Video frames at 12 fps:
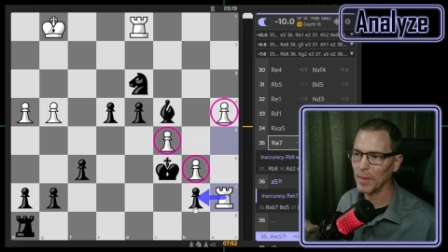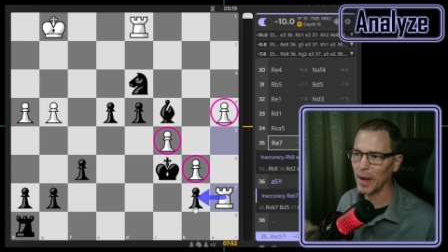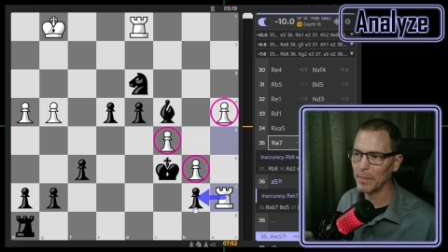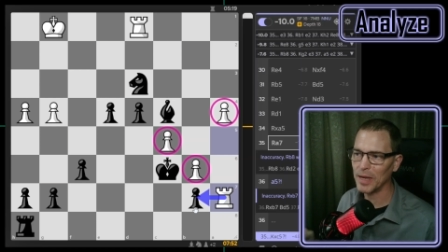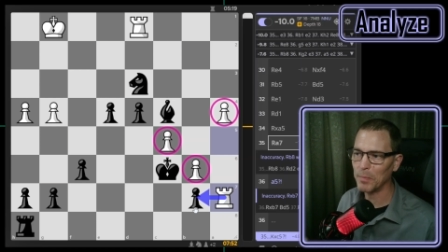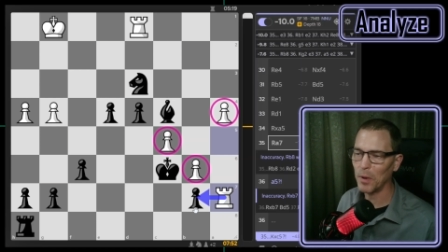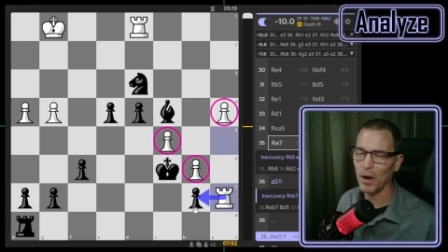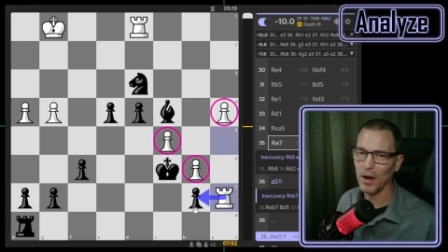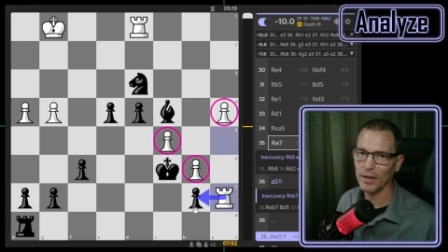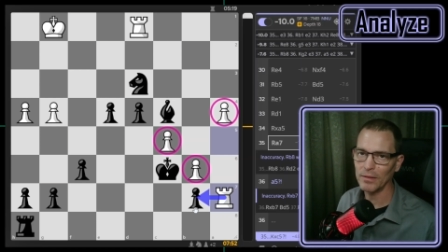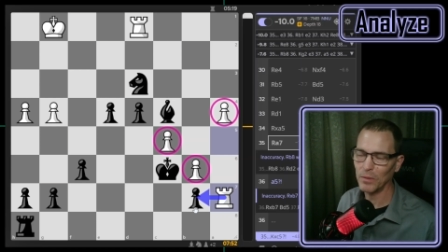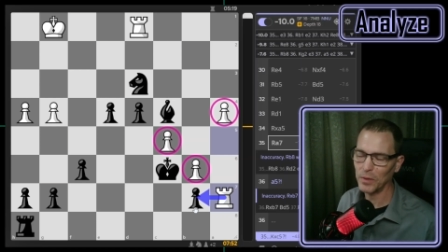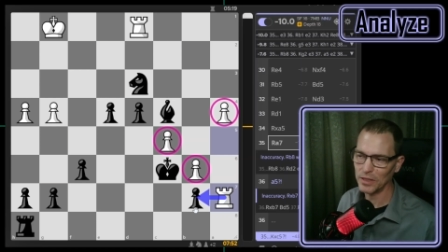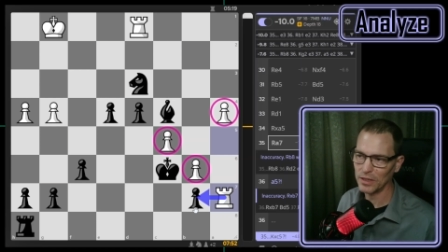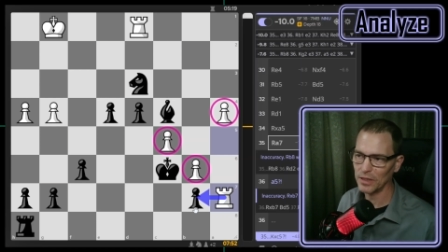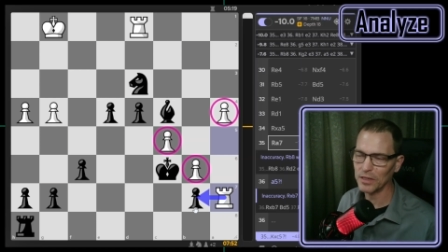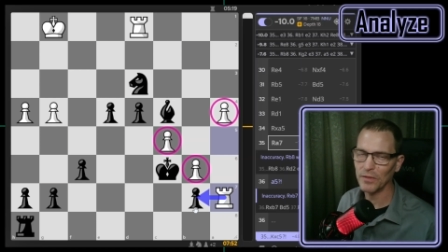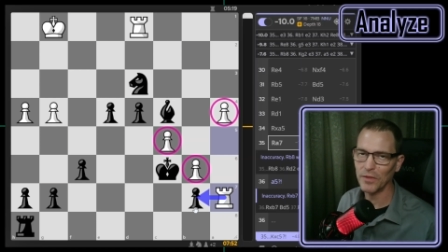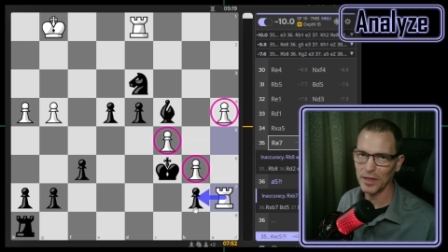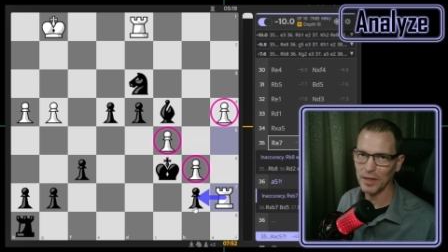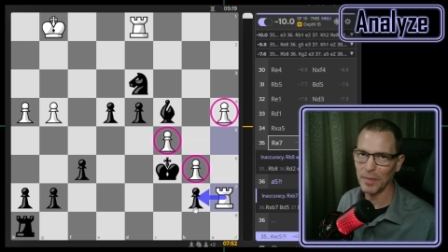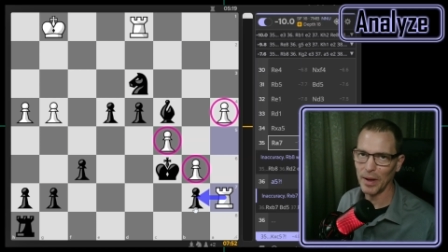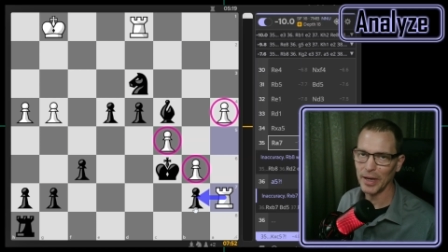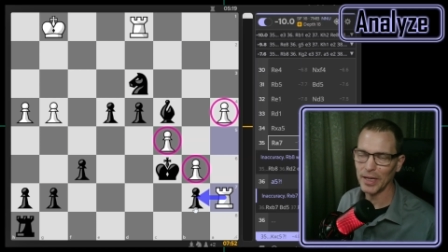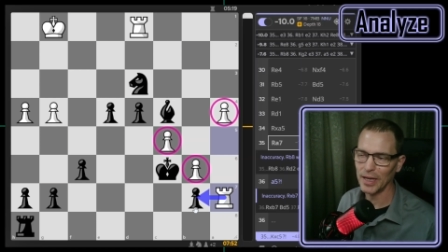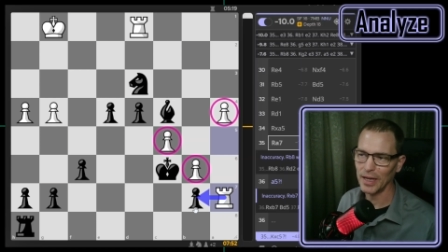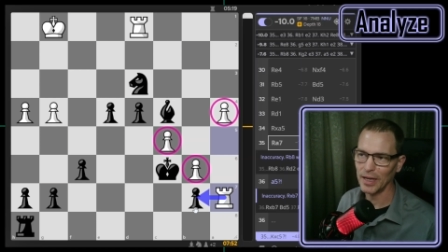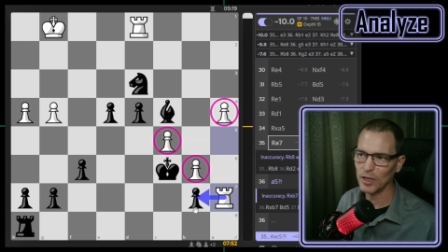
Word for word: My b pawn, which is defended by my king,